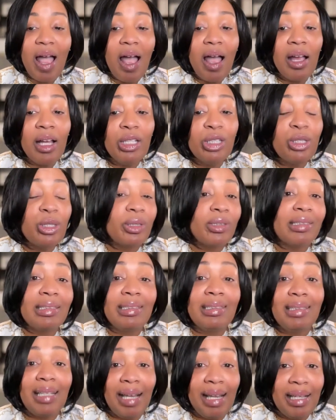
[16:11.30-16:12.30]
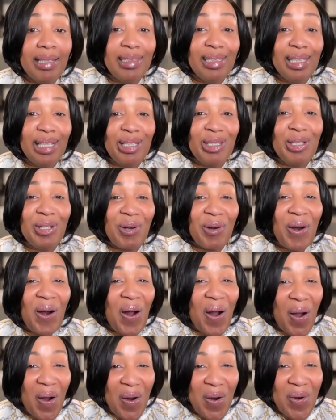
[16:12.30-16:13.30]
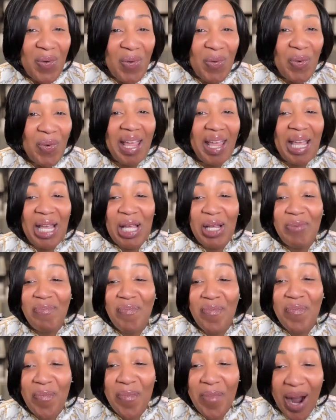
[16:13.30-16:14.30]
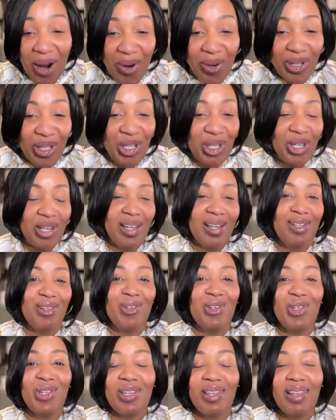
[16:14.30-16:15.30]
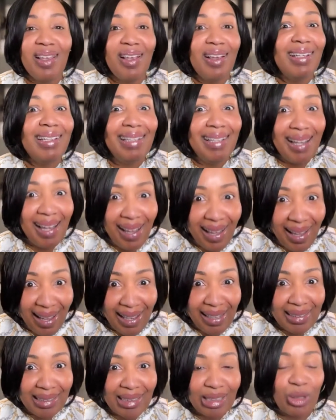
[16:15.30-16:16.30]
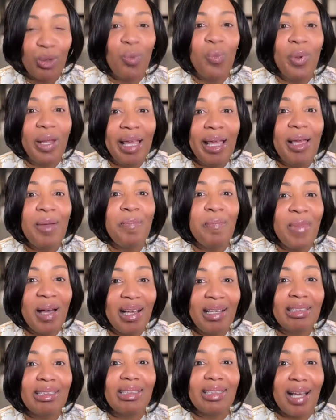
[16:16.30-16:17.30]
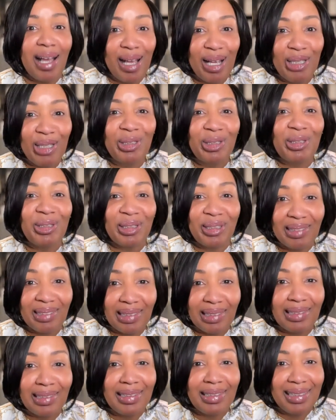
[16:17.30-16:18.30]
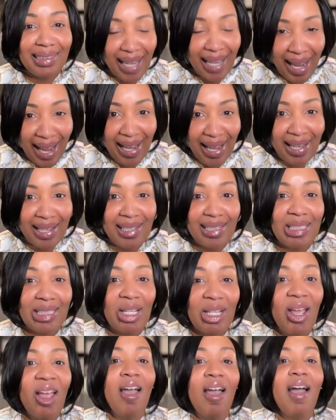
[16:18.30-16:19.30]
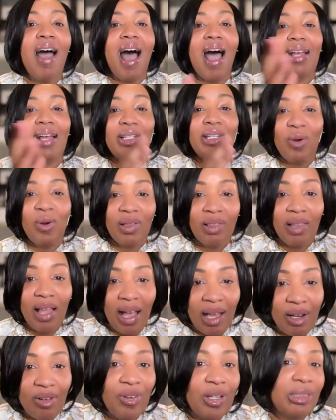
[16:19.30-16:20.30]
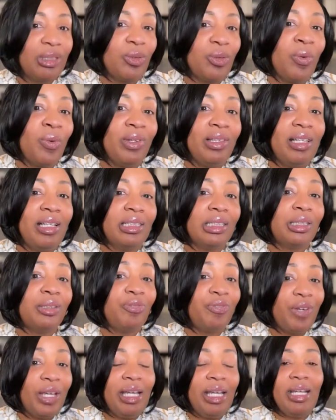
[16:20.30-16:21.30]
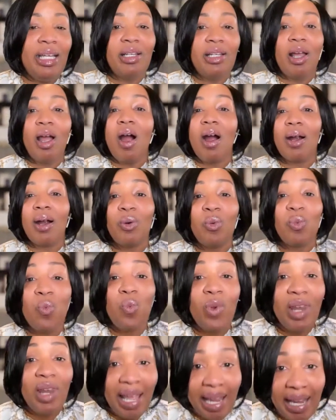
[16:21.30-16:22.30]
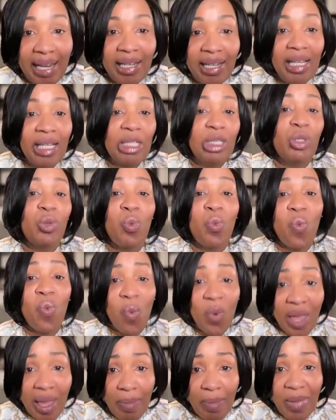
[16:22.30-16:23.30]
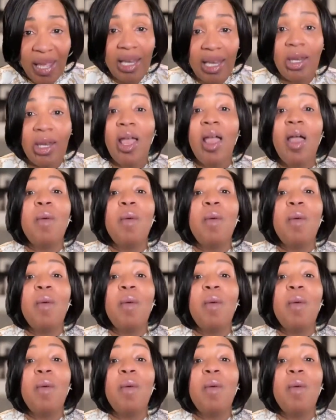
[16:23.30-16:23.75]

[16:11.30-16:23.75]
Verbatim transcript: Understanding your own emotions. Yes, we must understand. I know a lot of us on this feed are ladies, women,